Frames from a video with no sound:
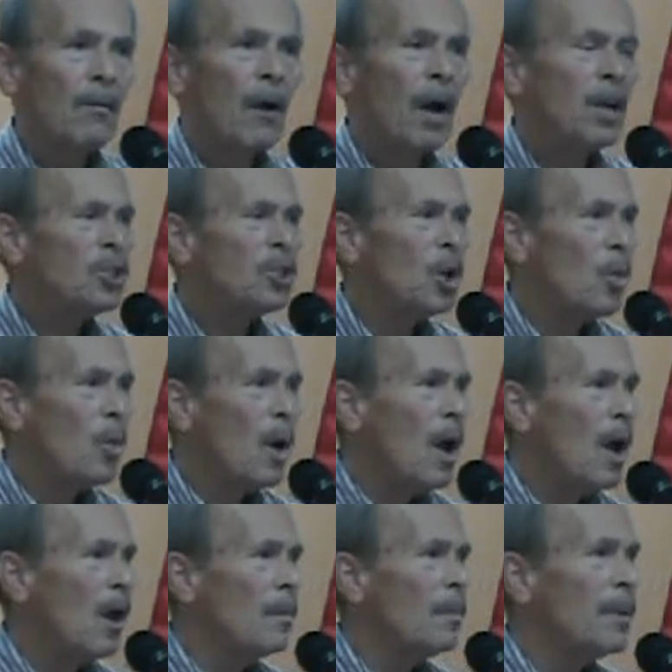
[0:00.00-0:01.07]
Right, so
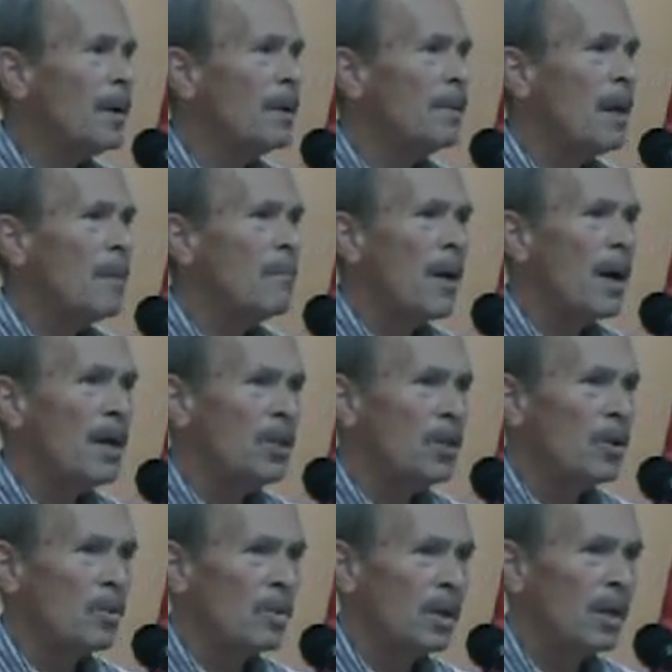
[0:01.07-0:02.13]
we're helping them by
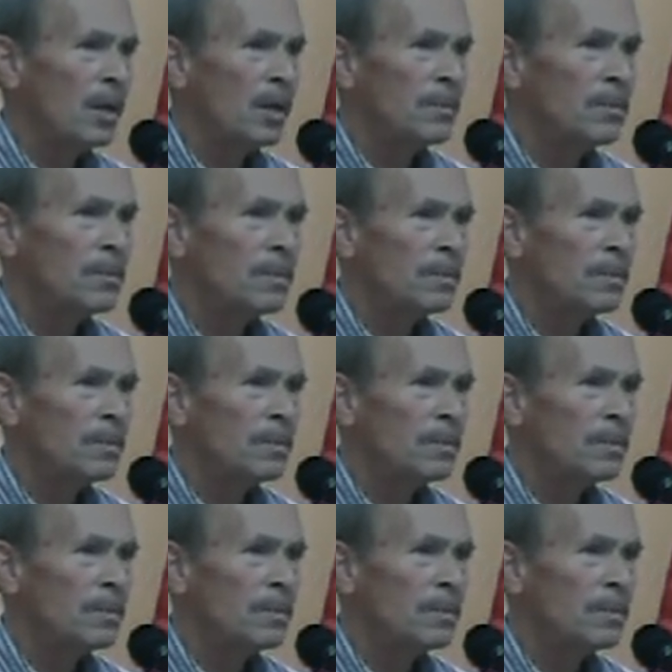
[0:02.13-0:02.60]
doing it.